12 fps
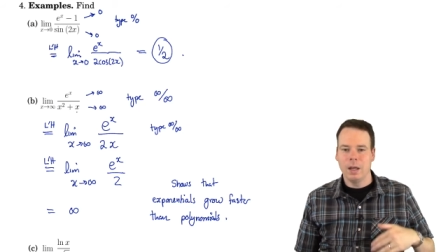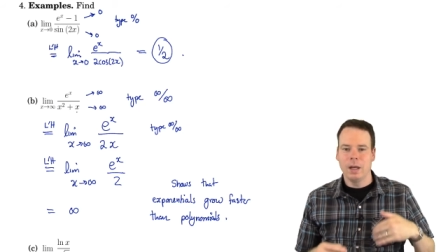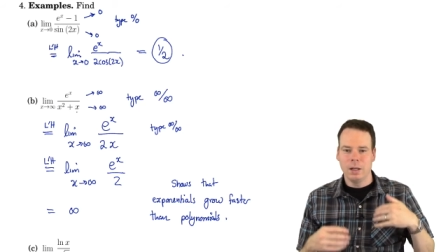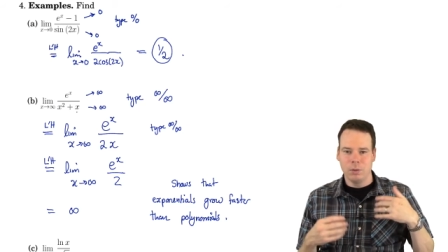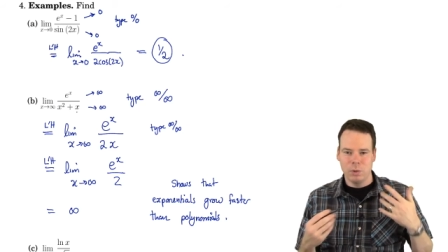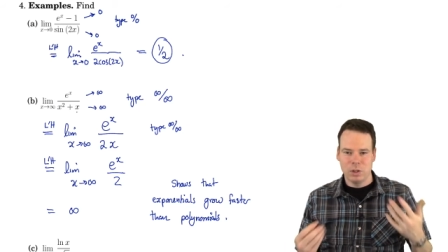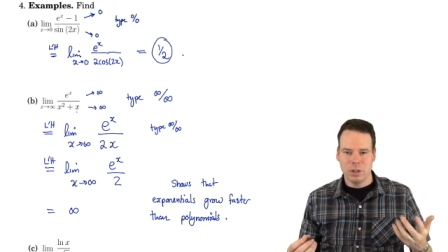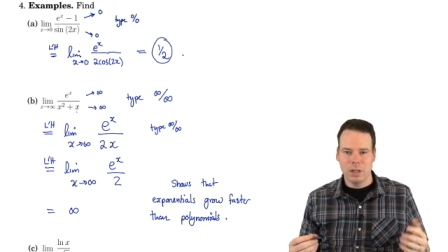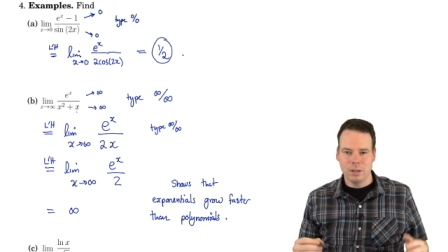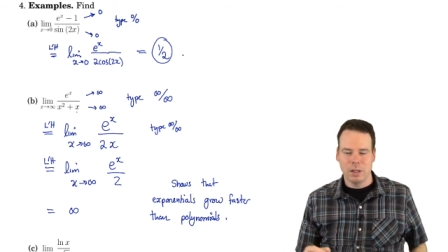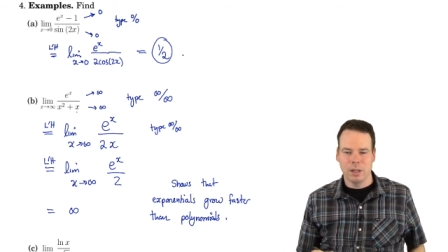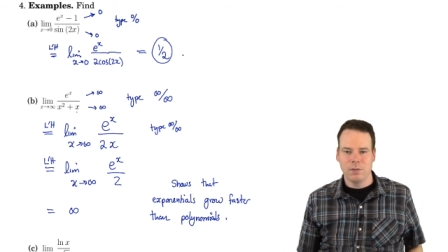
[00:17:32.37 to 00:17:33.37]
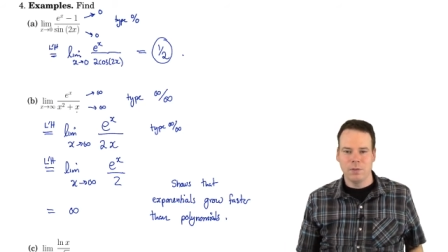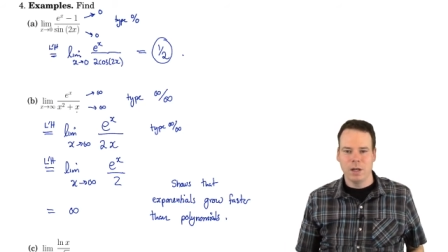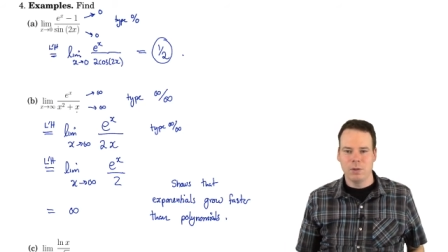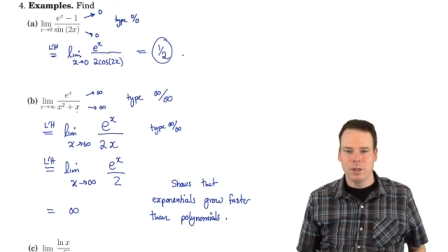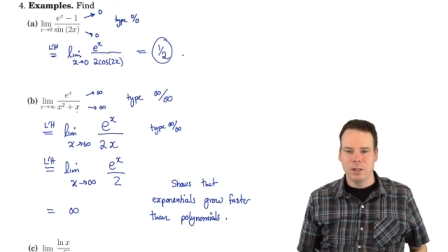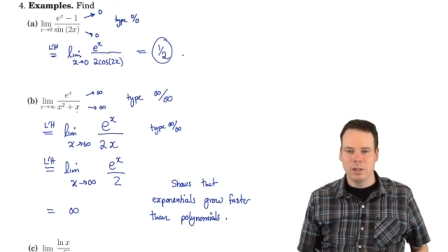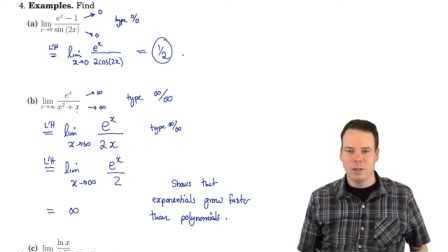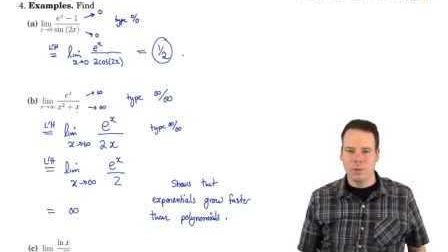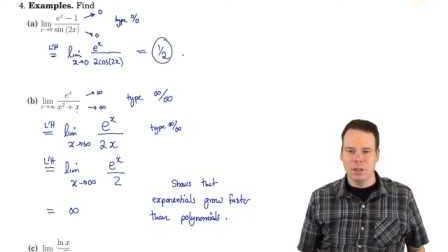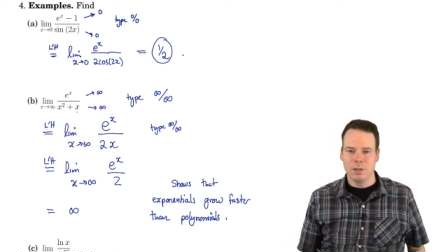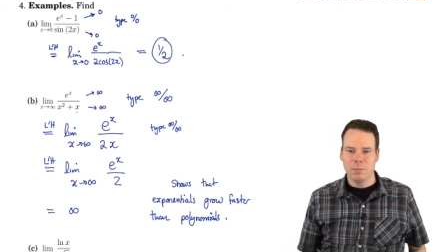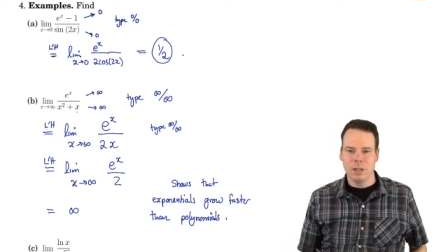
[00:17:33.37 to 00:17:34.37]
and in which case I can evaluate the
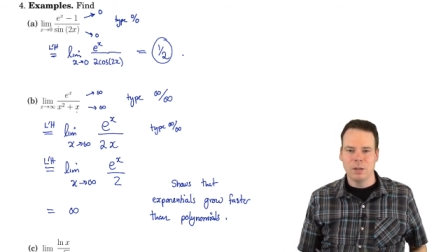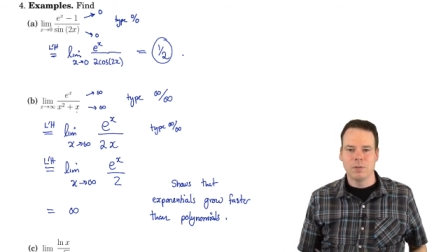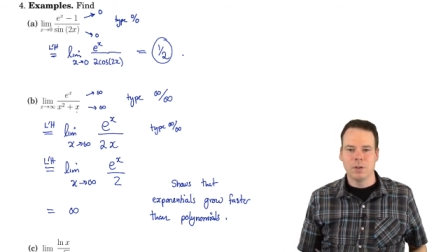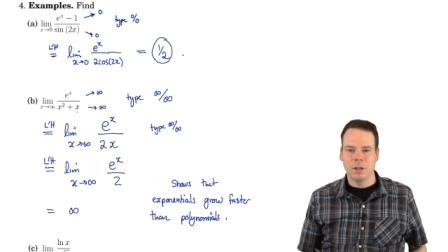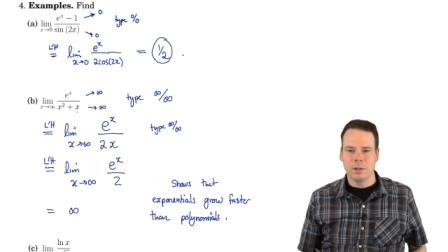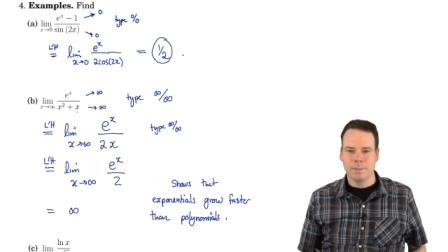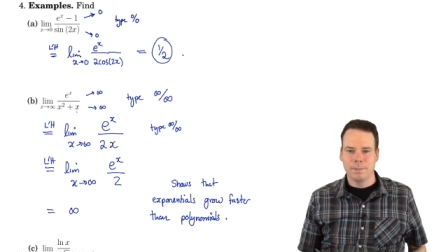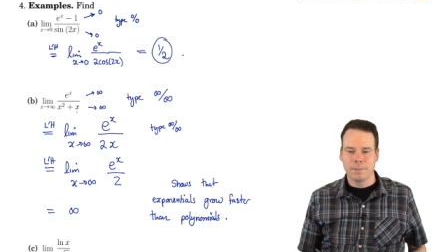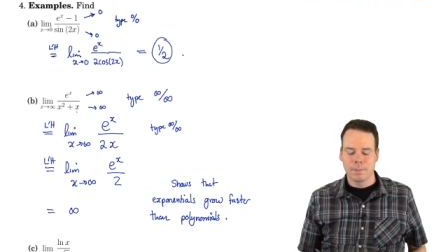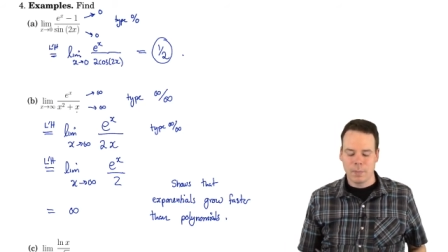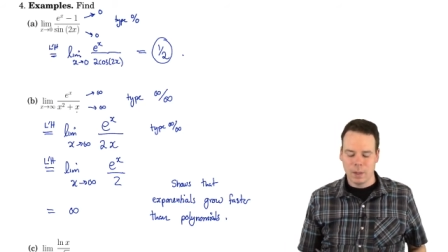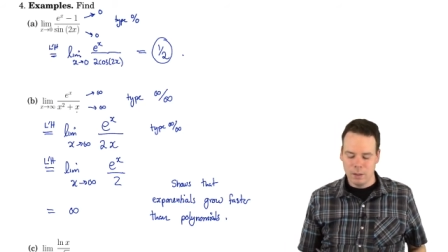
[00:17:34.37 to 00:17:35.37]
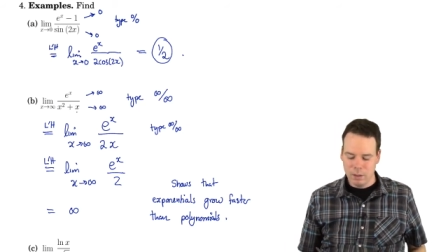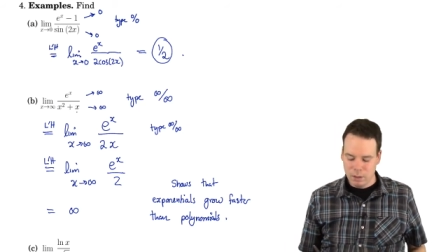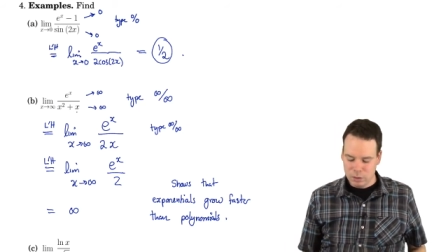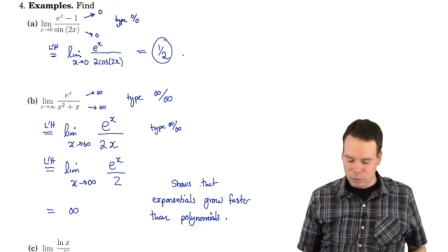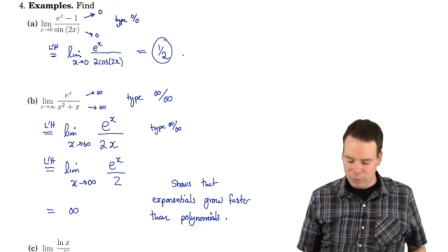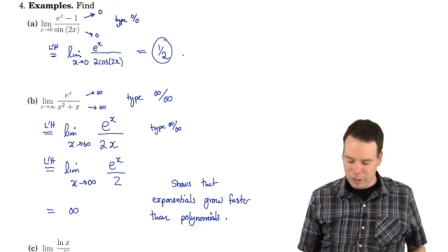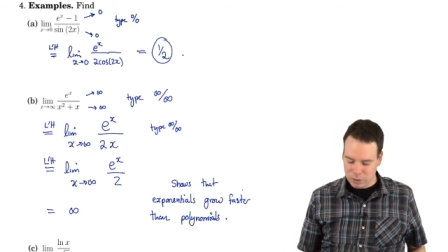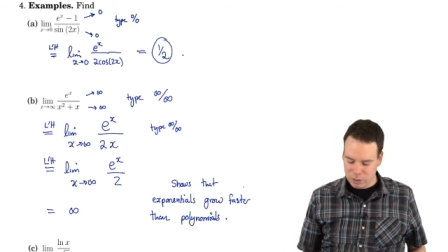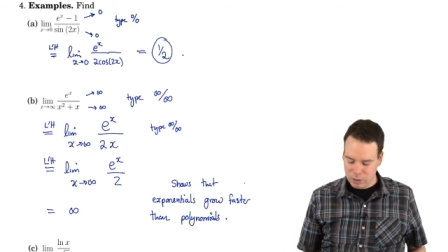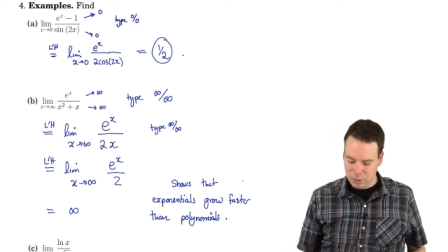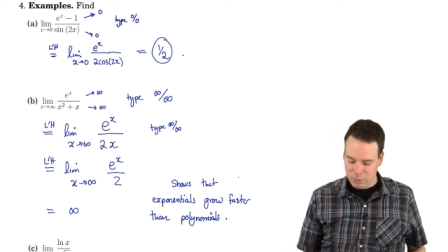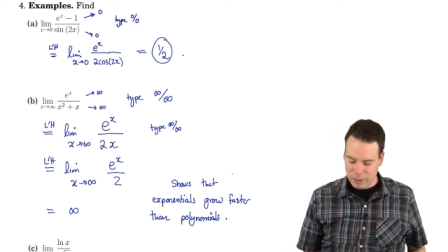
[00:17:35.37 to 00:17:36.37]
limit to be infinite. So we actually
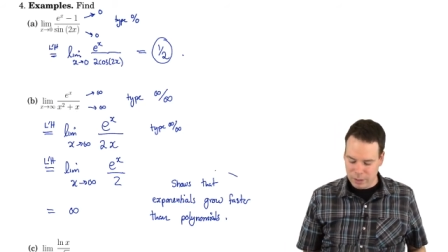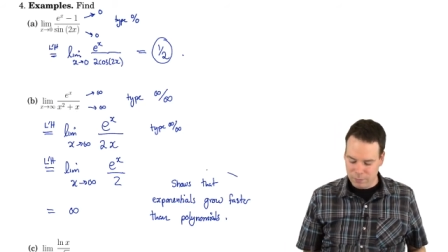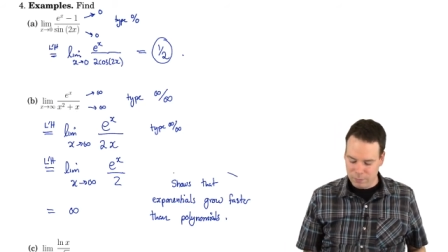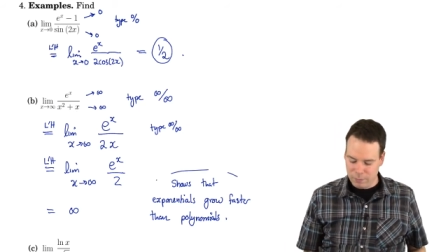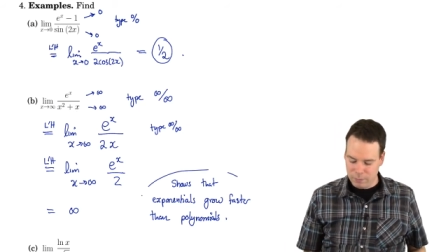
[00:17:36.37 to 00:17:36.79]
do have,